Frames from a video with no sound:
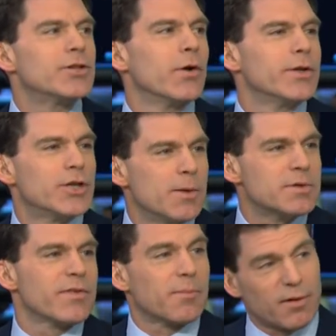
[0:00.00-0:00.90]
So in
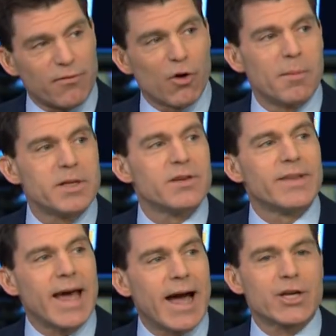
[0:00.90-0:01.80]
terms of the performance
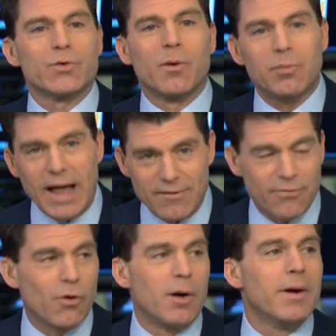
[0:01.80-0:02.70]
of the actual
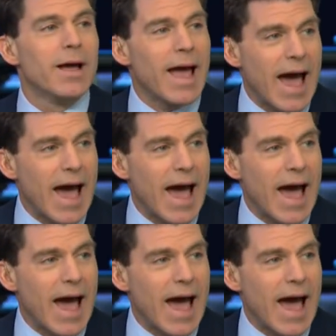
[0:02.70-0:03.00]
platform,